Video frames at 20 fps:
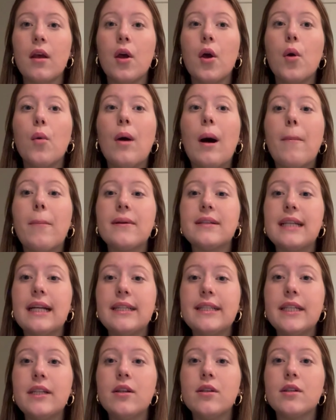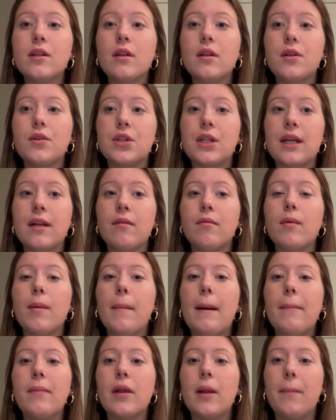While presenting your solution,
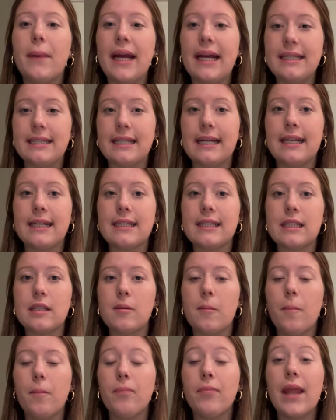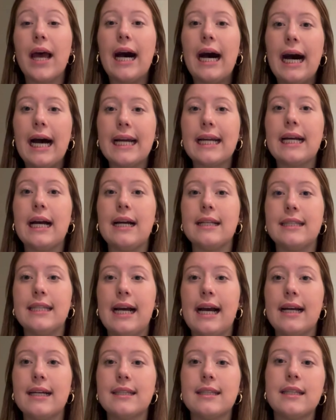remember the basics. Eye
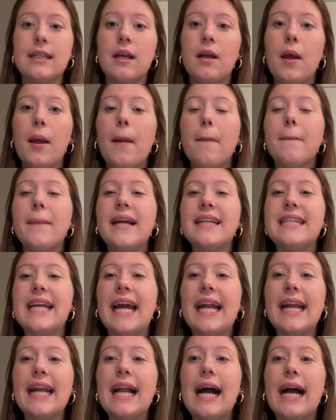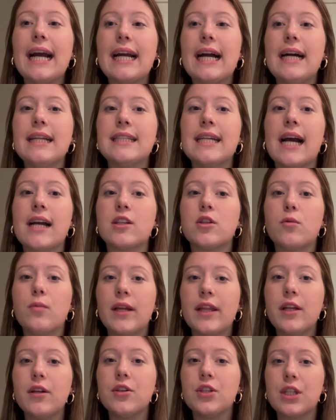contact. Maintaining eye contact
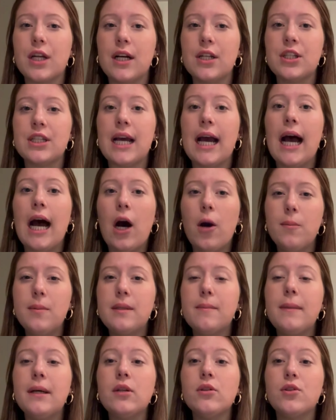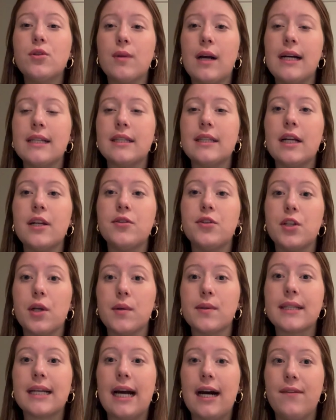with your judge helps build trust and
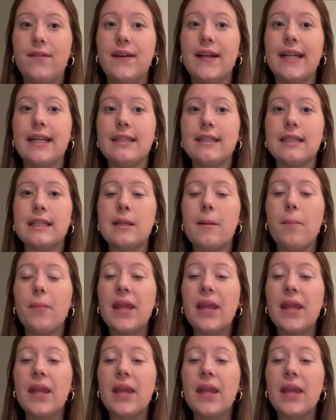shows confidence.